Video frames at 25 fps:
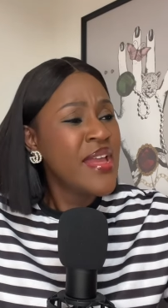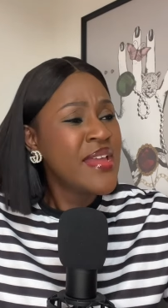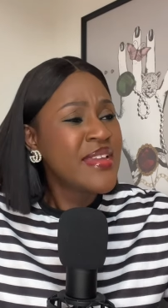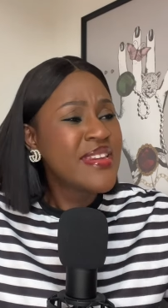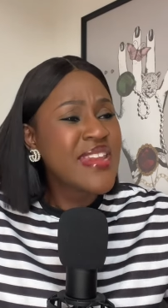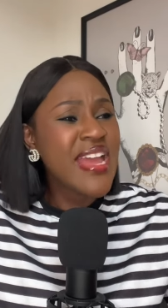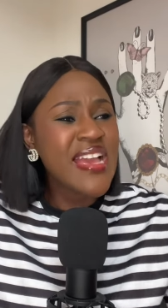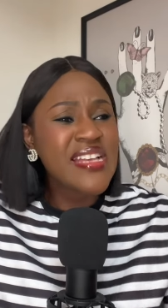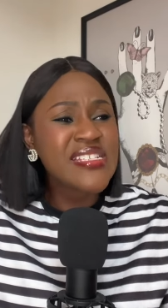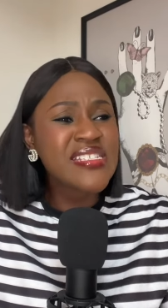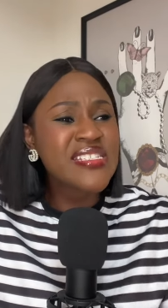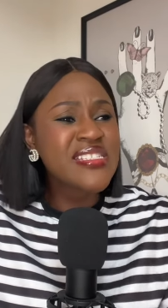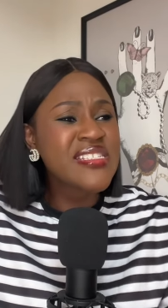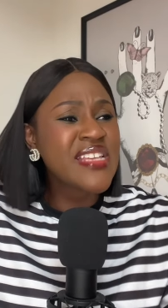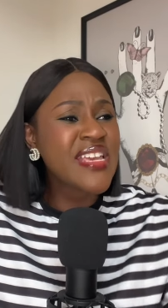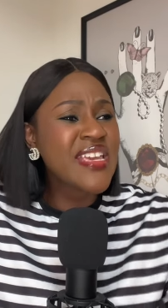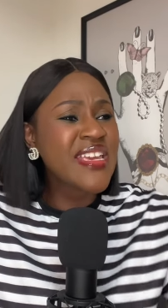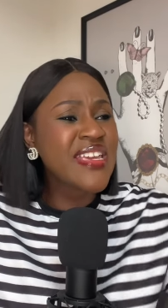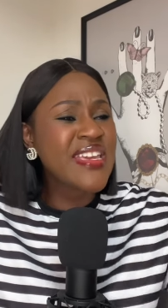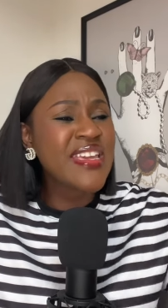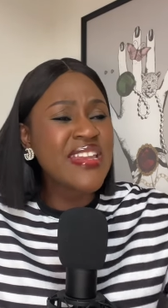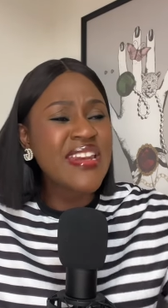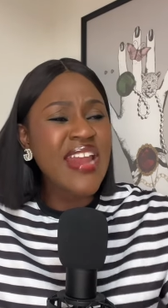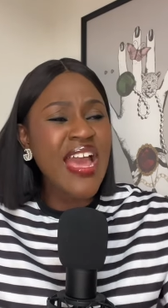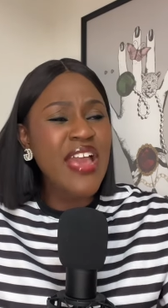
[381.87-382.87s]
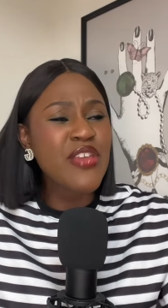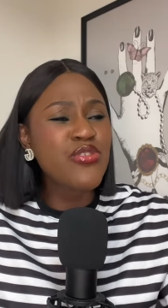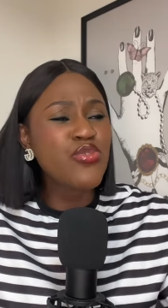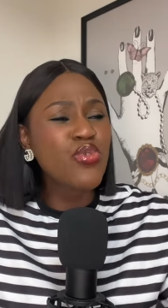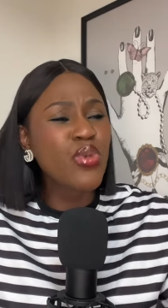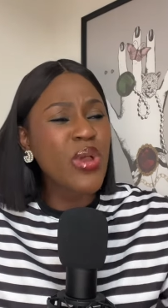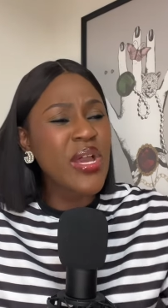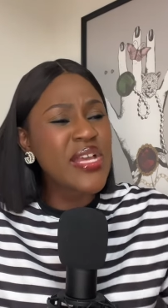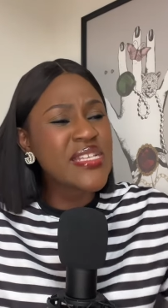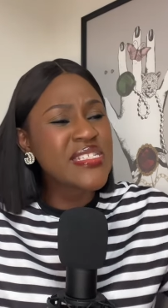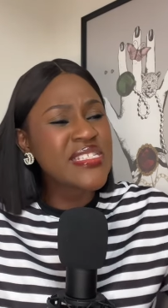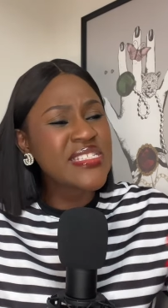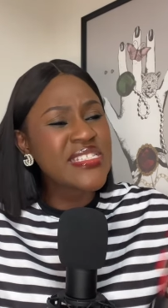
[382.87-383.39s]
they are singing and you
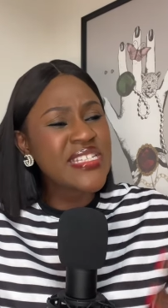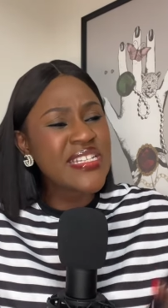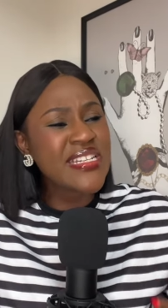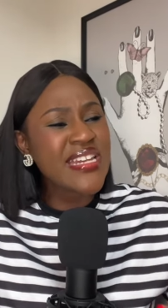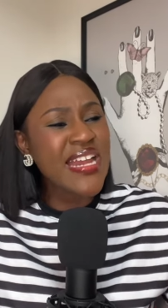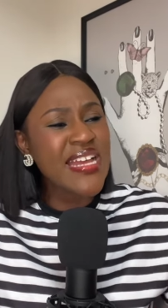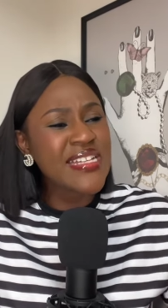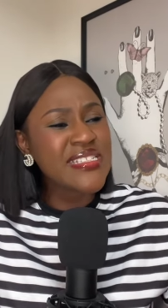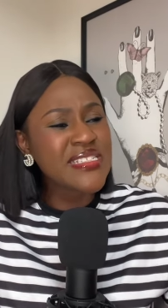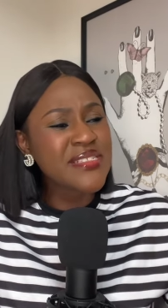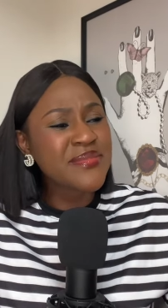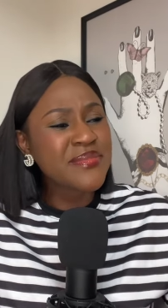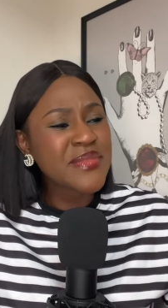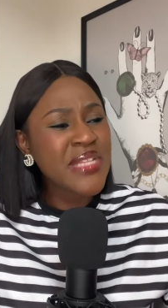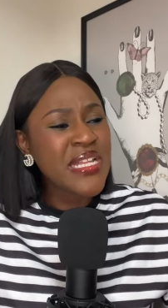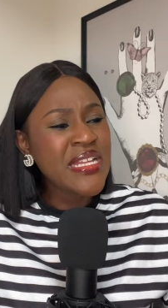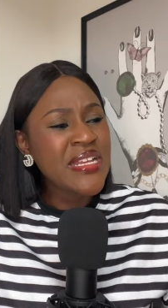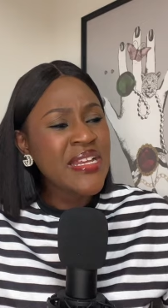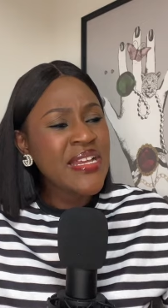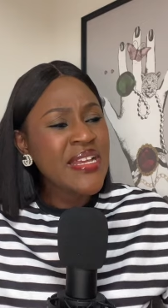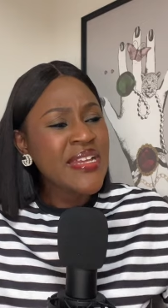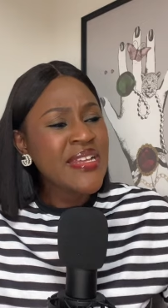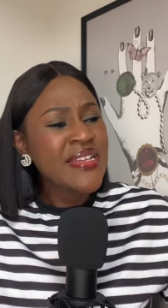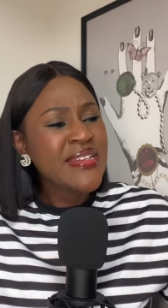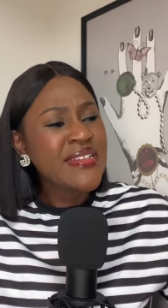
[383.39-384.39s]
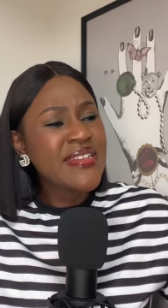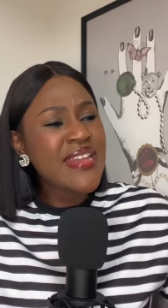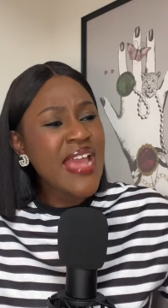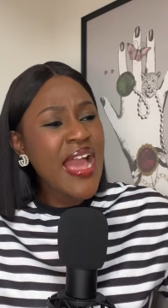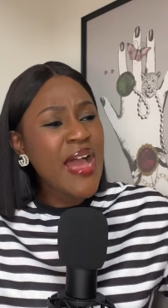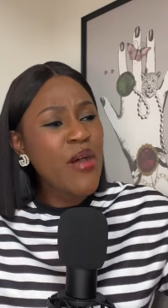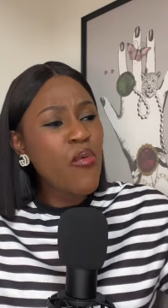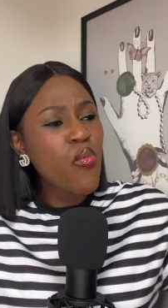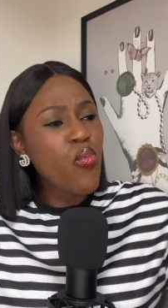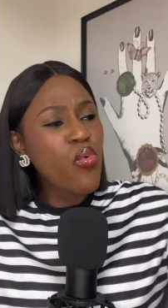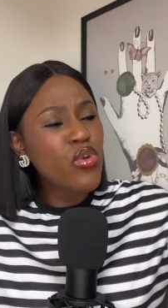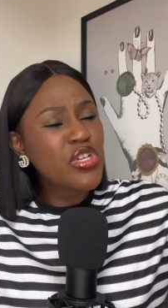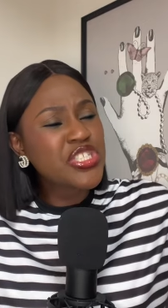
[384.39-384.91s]
can see that they
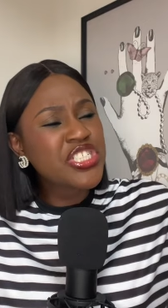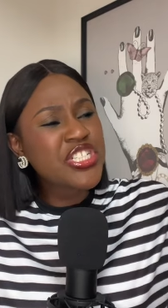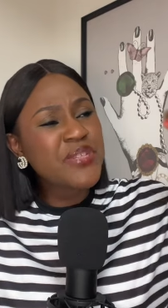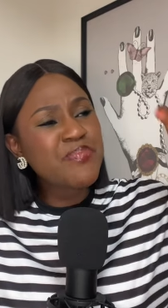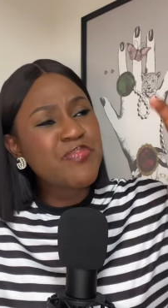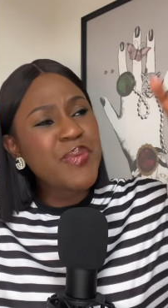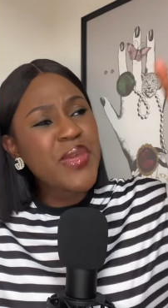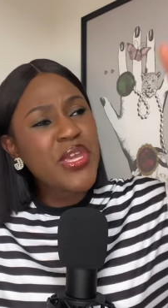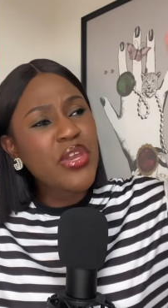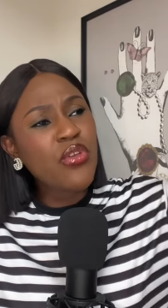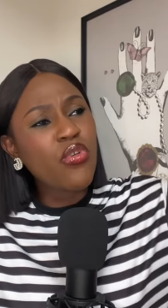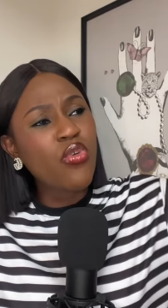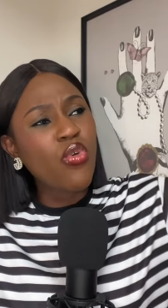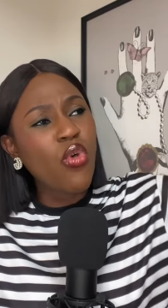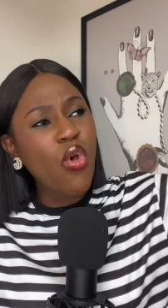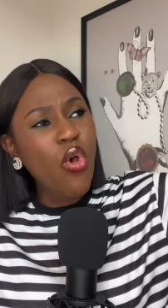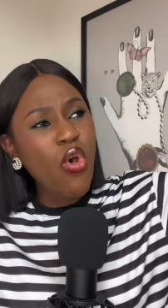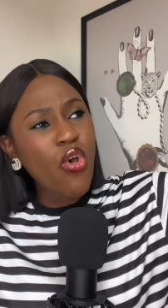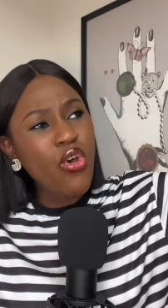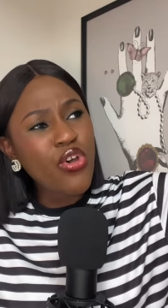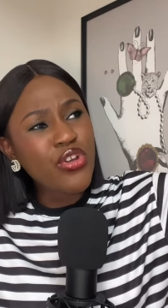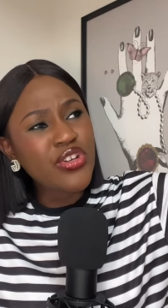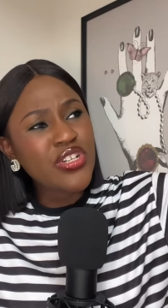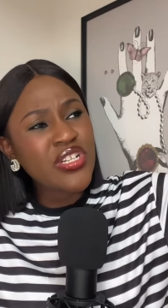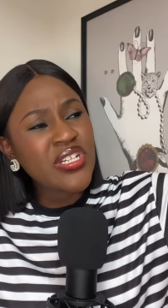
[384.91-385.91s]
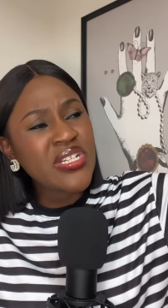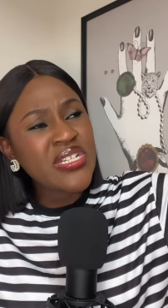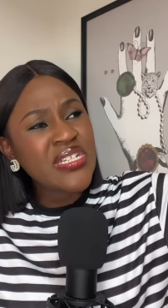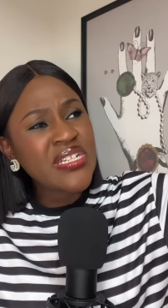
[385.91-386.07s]
are worshiping god